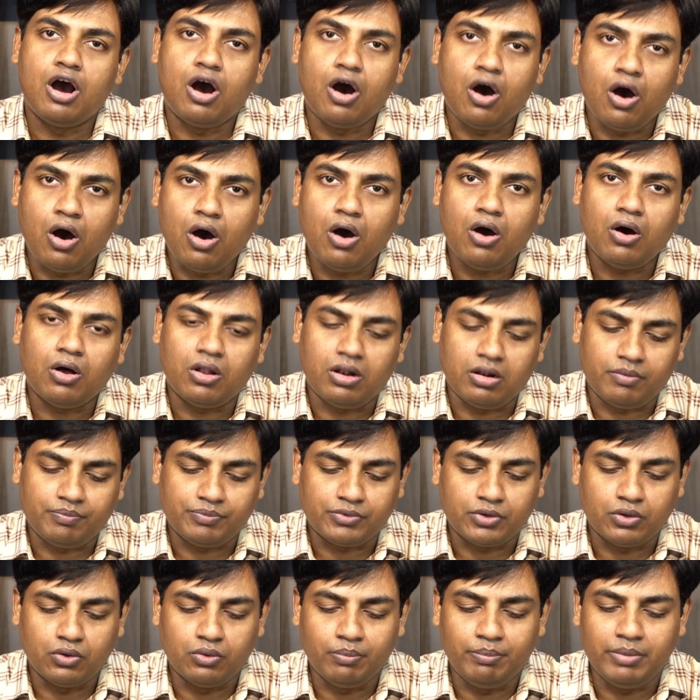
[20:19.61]
All
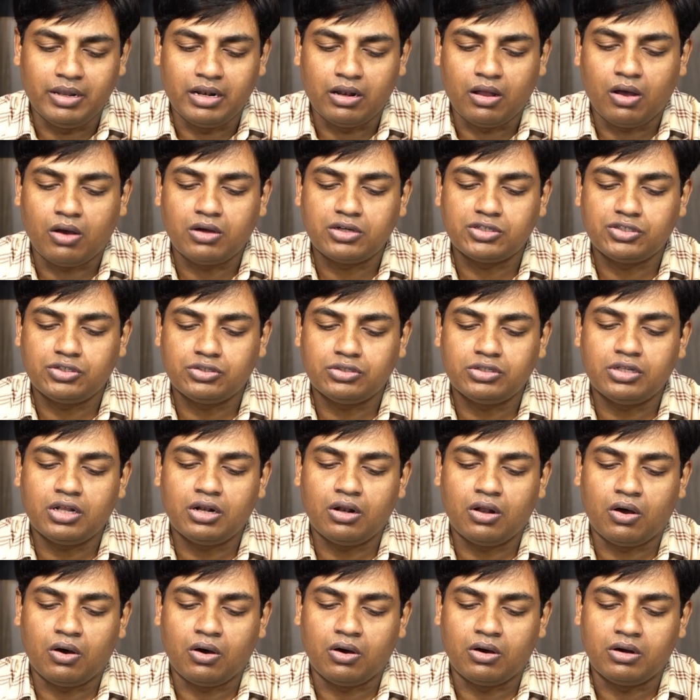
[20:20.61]
who belong to the
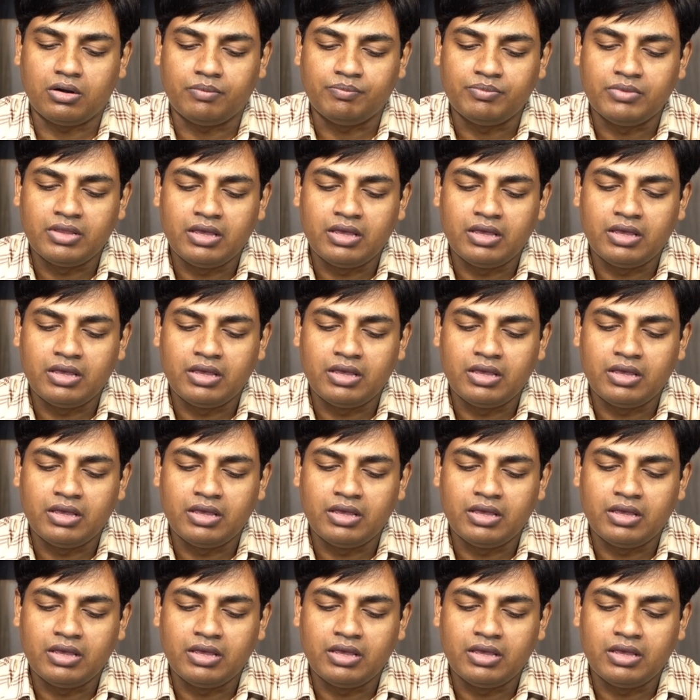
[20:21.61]
Lord